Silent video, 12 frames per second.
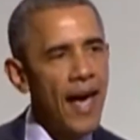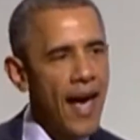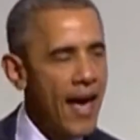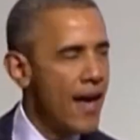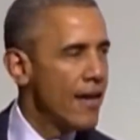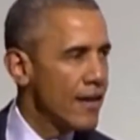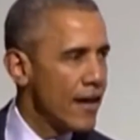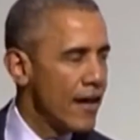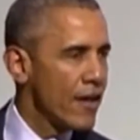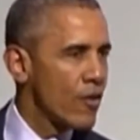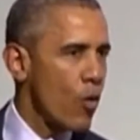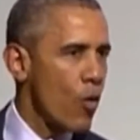and
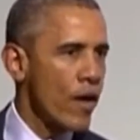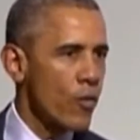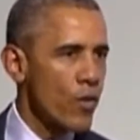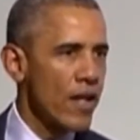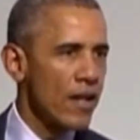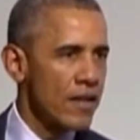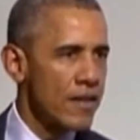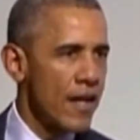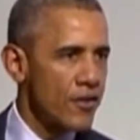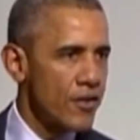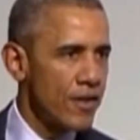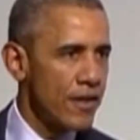a growing
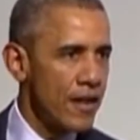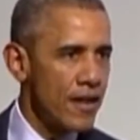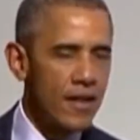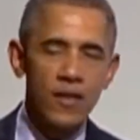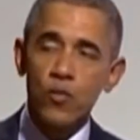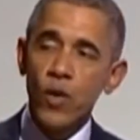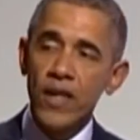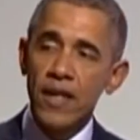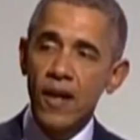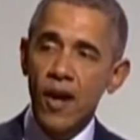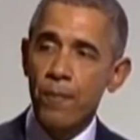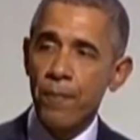realization that it is
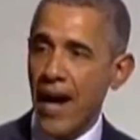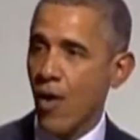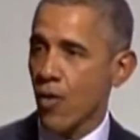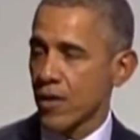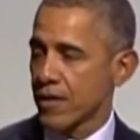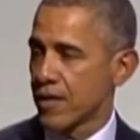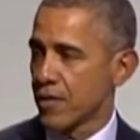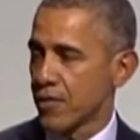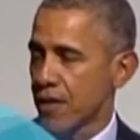within our power to do